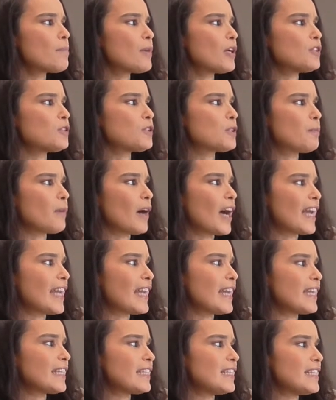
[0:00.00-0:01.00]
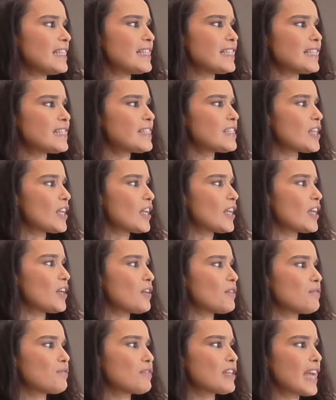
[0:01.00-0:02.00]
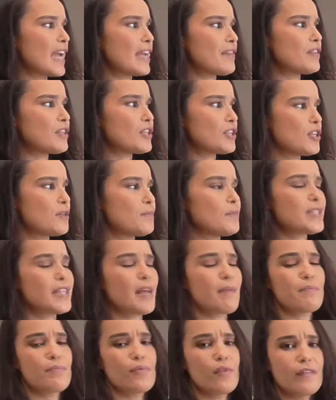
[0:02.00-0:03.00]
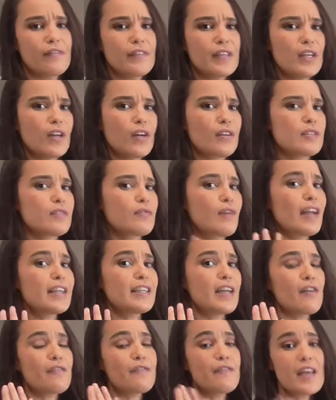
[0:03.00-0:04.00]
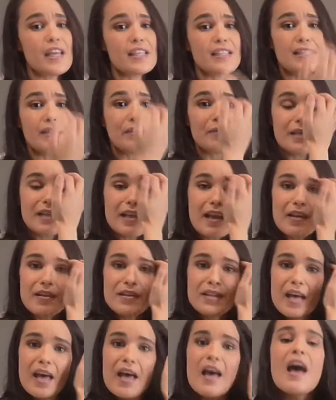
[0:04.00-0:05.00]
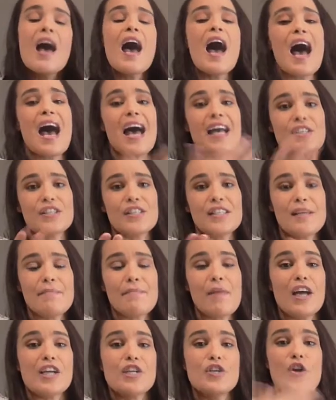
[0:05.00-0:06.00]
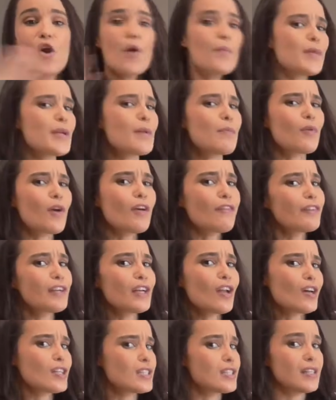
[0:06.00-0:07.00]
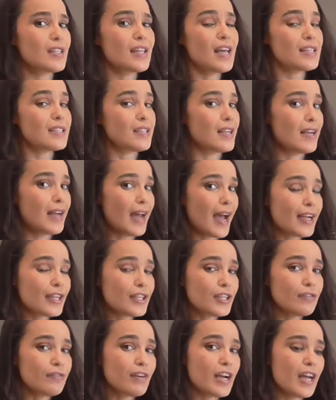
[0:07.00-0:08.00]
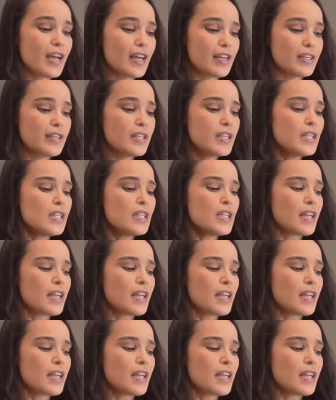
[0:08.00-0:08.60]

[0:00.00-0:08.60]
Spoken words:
bulk buying leading to regain the 2% profit loss. Right now, firstly, we know that actually it might not be a profit loss, so that's inaccurate, and